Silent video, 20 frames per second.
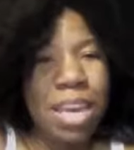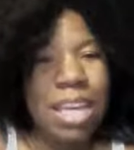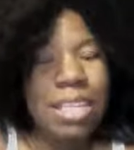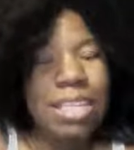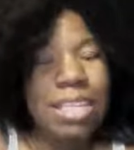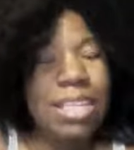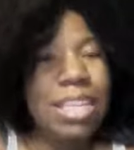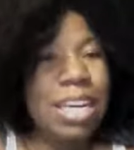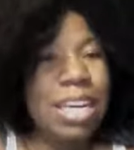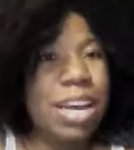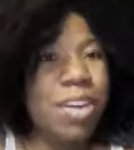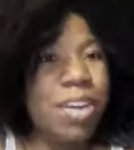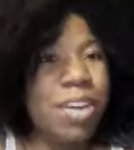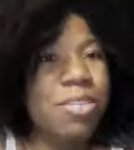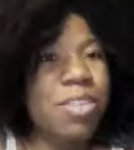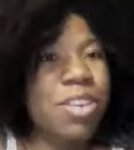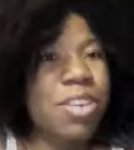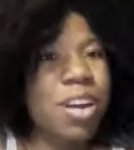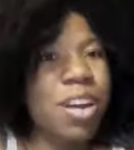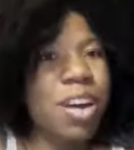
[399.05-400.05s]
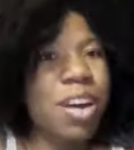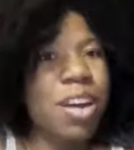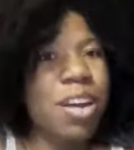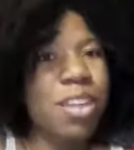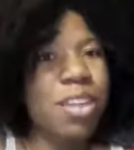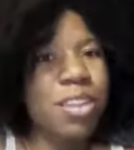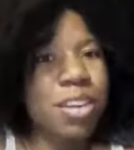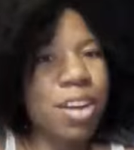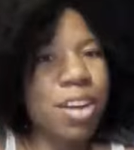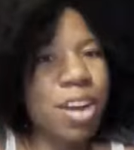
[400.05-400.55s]
to check out their
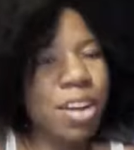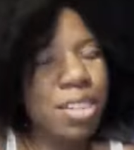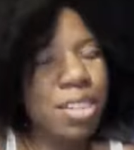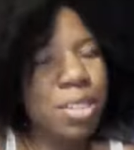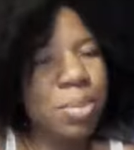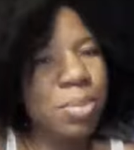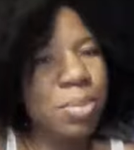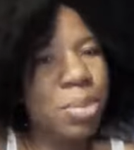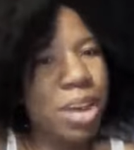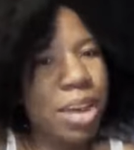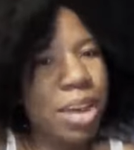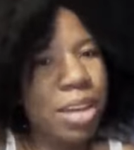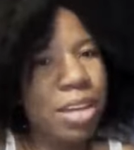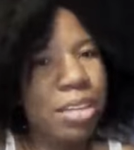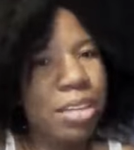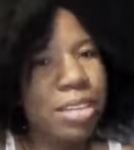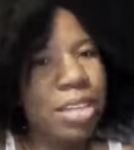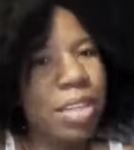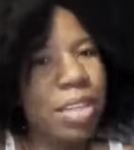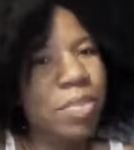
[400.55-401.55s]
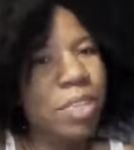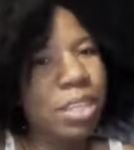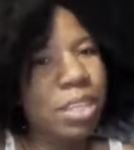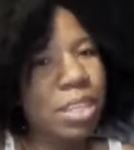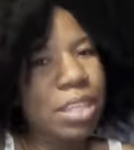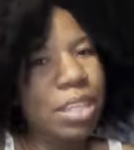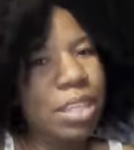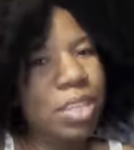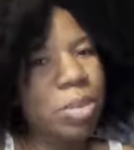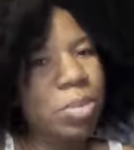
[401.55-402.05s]
other awesome products. I really
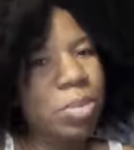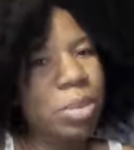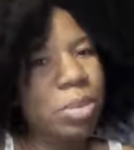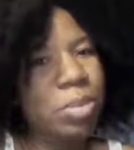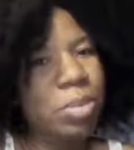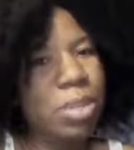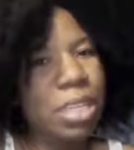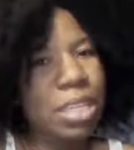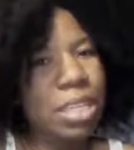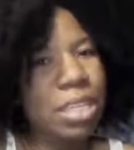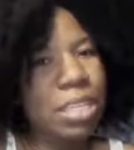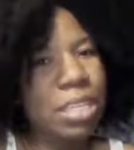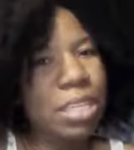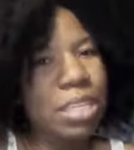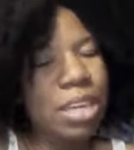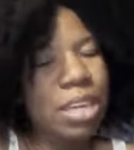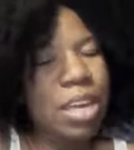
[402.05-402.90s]
think you'll be pleased.